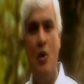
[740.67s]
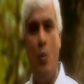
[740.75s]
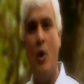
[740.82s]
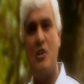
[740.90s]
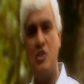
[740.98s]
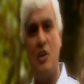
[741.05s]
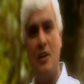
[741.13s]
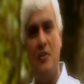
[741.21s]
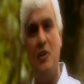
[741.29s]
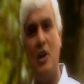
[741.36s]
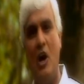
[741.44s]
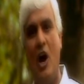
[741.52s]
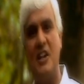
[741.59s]
What sort of
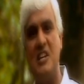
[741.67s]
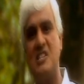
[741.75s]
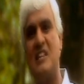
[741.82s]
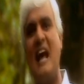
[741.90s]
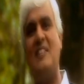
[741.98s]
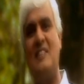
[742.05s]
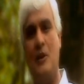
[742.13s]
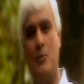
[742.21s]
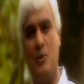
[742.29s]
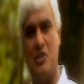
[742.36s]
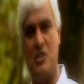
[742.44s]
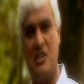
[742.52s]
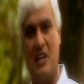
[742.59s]
a God is that, they
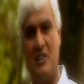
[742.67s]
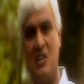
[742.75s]
would say?